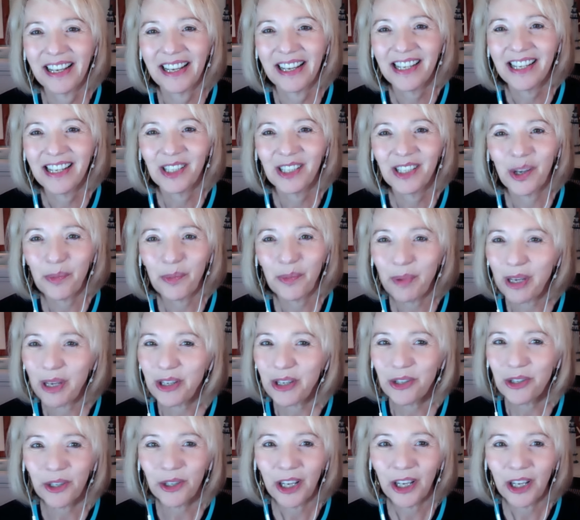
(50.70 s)
So be
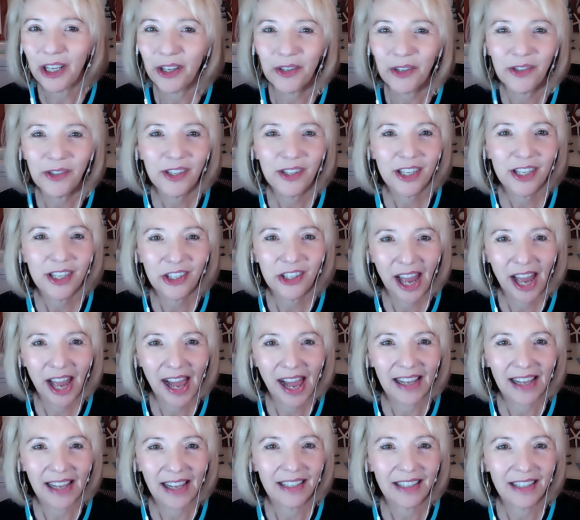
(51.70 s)
sure to use the
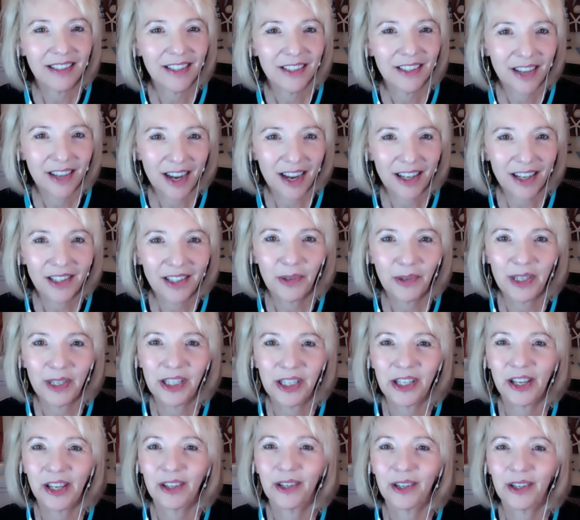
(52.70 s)
chat to talk to each
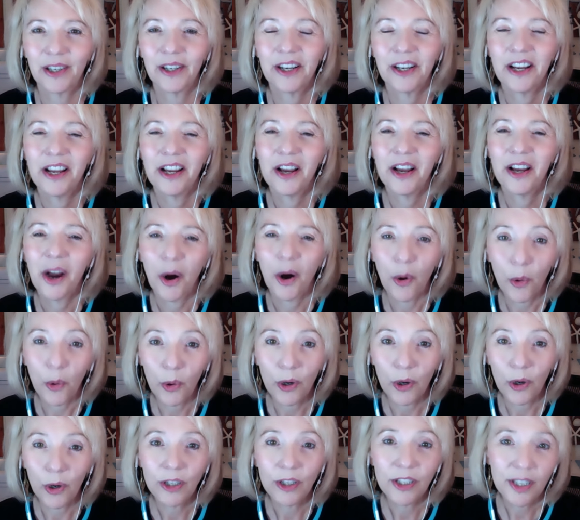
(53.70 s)
other
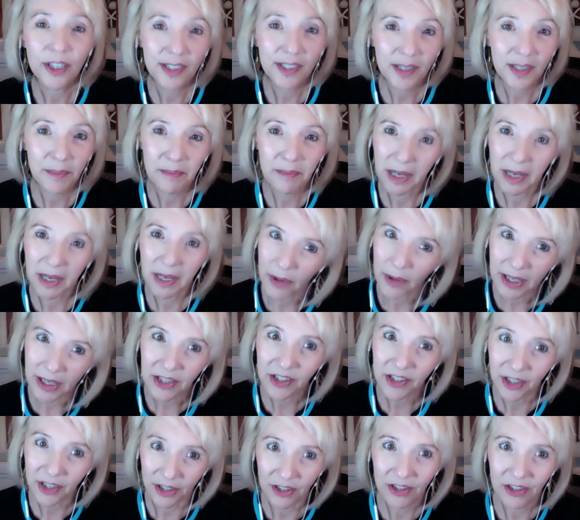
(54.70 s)
or to submit
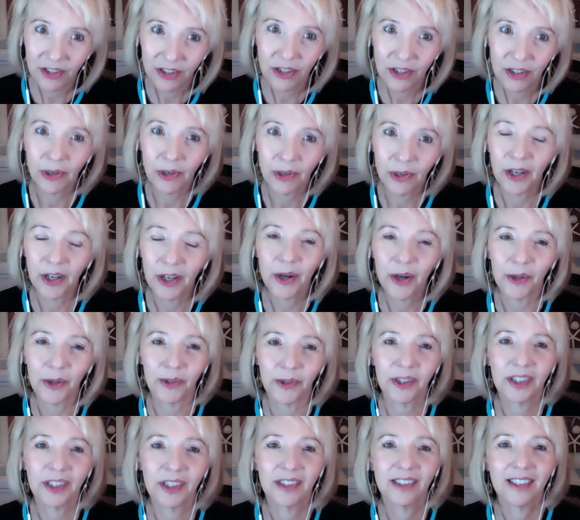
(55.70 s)
questions to our
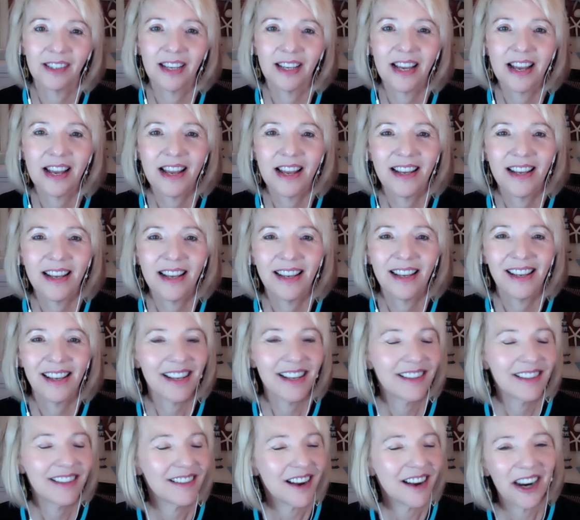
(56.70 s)
hosts.
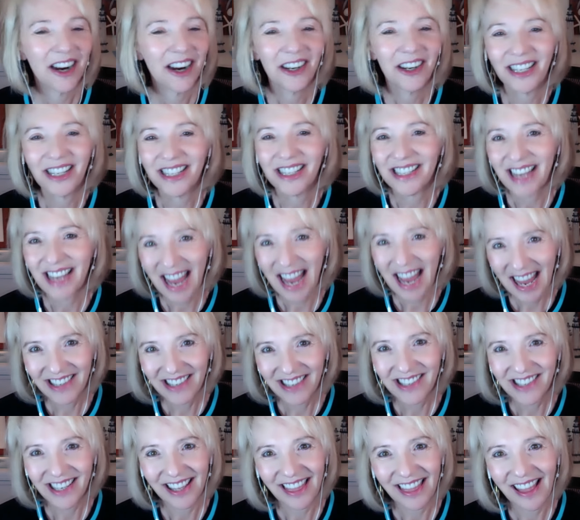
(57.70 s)
It's our
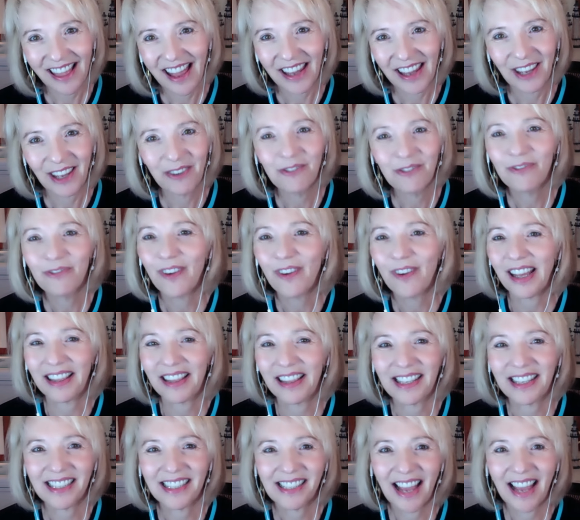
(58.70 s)
intention that you find
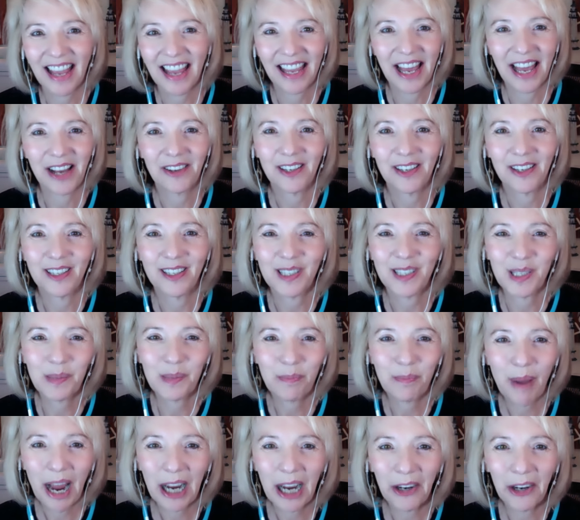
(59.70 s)
this Hangout
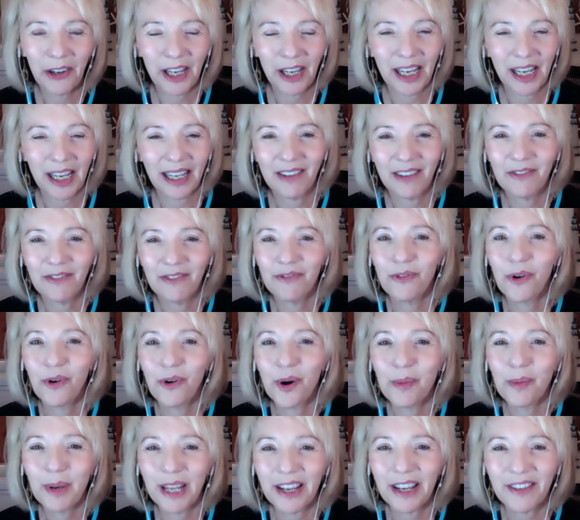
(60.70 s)
inspiring,
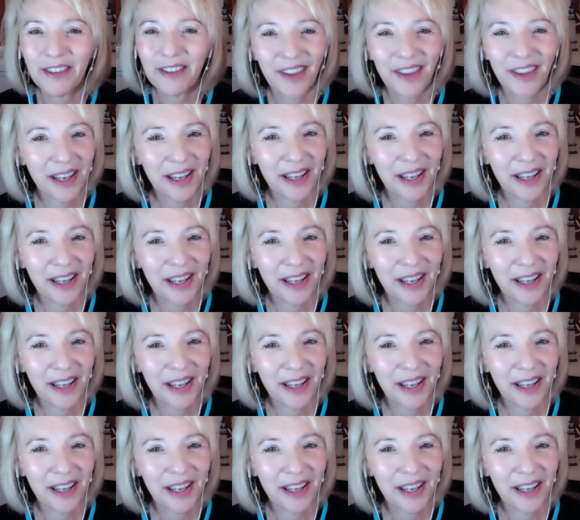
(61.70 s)
informative, and